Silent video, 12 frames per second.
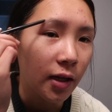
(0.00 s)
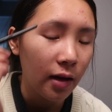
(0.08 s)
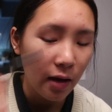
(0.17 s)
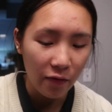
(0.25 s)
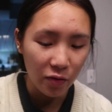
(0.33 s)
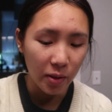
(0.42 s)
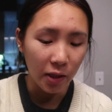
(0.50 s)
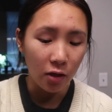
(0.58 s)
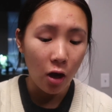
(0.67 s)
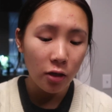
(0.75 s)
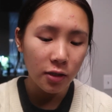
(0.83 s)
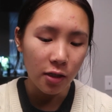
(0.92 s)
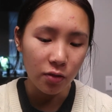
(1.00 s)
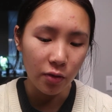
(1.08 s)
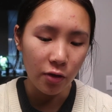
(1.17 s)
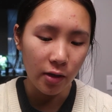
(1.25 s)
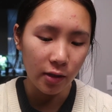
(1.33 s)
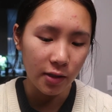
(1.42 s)
like, have you been in contact with
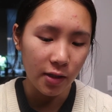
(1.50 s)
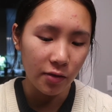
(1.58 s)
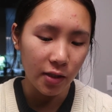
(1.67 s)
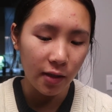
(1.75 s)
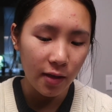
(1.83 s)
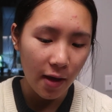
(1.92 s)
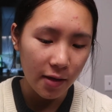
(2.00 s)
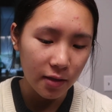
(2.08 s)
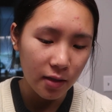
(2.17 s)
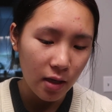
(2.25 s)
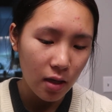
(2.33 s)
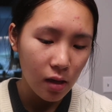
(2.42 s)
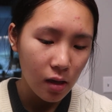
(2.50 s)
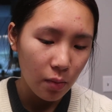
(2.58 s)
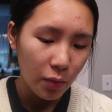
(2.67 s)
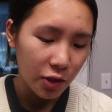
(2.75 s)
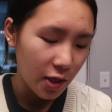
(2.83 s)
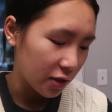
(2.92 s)
her at least? And I was like, yes,
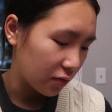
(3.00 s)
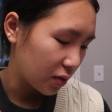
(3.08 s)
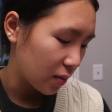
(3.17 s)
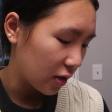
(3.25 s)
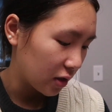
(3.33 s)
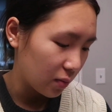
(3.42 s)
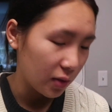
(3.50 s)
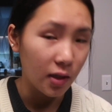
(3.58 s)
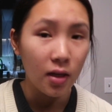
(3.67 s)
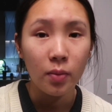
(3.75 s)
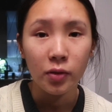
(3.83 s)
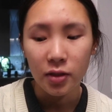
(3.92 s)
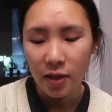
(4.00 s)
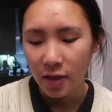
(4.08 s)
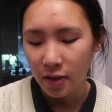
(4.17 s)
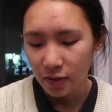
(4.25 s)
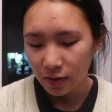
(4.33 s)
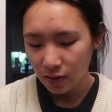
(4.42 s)
but she hasn't responded to me in a couple
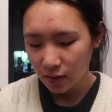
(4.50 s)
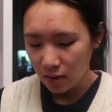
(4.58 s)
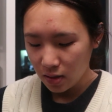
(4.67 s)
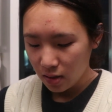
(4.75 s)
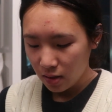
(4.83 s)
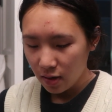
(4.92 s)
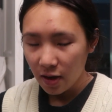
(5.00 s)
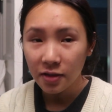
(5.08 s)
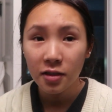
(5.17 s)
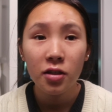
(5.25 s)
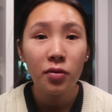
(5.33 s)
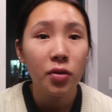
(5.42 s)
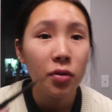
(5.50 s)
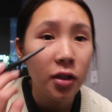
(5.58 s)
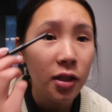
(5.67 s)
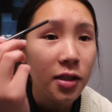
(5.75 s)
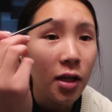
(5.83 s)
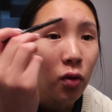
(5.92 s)
days. And since it was only
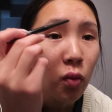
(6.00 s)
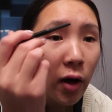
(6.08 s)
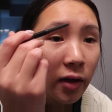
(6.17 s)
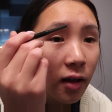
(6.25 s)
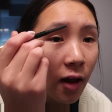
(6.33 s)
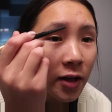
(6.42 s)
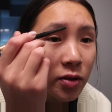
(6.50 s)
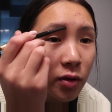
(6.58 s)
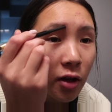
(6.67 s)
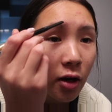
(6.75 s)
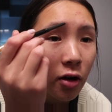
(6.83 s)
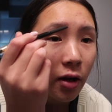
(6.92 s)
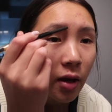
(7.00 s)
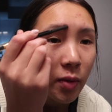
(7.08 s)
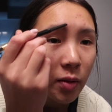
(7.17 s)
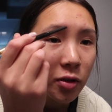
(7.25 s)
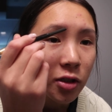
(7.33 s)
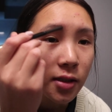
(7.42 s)
this like one class, we thought, okay,
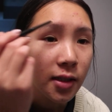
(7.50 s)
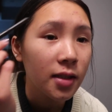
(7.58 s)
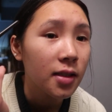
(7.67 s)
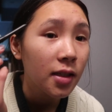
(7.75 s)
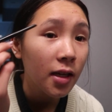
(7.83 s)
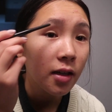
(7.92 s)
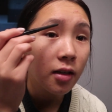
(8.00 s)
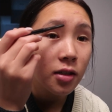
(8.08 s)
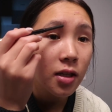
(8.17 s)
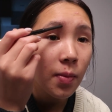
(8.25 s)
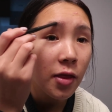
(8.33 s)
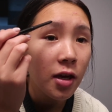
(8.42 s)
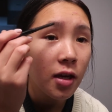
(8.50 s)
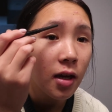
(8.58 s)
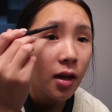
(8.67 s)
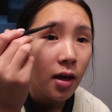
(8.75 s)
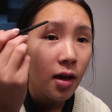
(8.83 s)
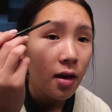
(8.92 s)
maybe she's like sick or
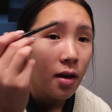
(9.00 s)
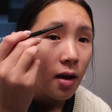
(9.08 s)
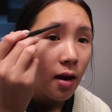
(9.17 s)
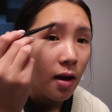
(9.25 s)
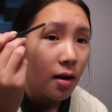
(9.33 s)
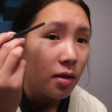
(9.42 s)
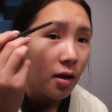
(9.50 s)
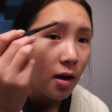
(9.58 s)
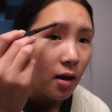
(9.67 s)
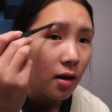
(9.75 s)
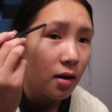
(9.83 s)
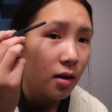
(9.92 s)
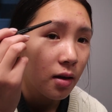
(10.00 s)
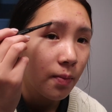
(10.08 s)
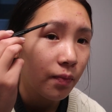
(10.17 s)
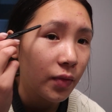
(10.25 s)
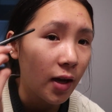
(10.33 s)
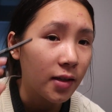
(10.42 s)
something. And then
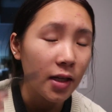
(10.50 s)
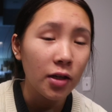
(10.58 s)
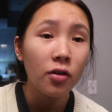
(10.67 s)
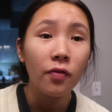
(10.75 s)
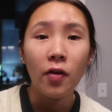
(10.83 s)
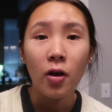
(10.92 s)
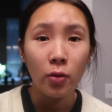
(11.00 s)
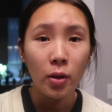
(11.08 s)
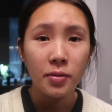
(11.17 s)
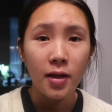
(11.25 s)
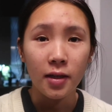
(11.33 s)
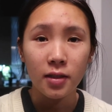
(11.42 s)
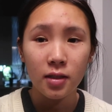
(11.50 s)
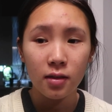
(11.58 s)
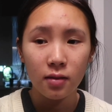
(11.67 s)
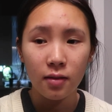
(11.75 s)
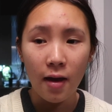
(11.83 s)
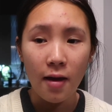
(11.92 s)
I sent her a follow-up text
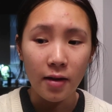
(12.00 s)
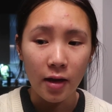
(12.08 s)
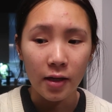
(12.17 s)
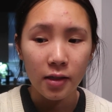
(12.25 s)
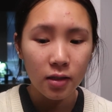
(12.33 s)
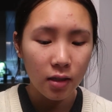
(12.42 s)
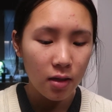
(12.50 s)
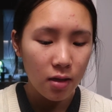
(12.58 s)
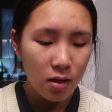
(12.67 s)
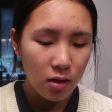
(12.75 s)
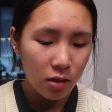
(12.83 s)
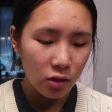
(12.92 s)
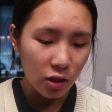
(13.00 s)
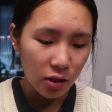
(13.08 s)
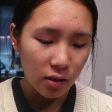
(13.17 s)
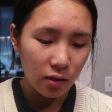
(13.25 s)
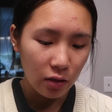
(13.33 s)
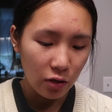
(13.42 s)
that night
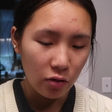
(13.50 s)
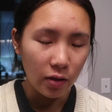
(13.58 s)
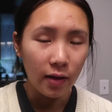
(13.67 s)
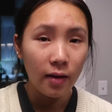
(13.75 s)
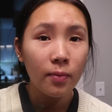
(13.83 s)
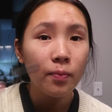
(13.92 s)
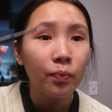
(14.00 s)
just to, you know, like